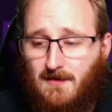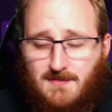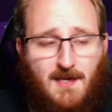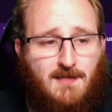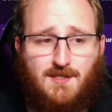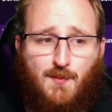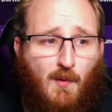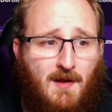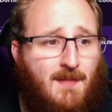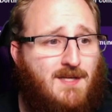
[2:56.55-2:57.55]
I like to get just
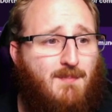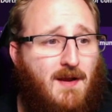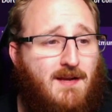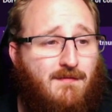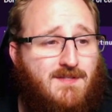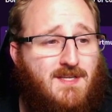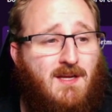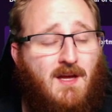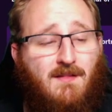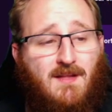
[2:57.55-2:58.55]
one match played.
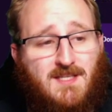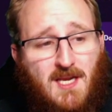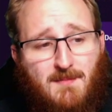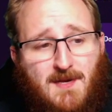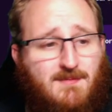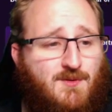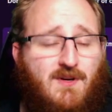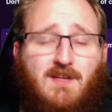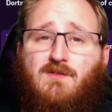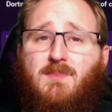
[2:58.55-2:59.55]
Obviously, there's going to be some
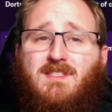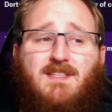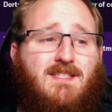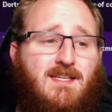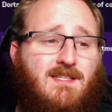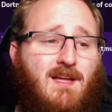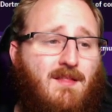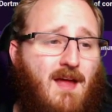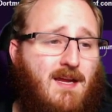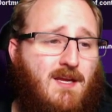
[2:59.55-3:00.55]
transfer business, things
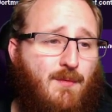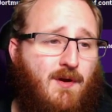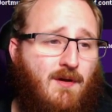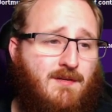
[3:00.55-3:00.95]
like that going on.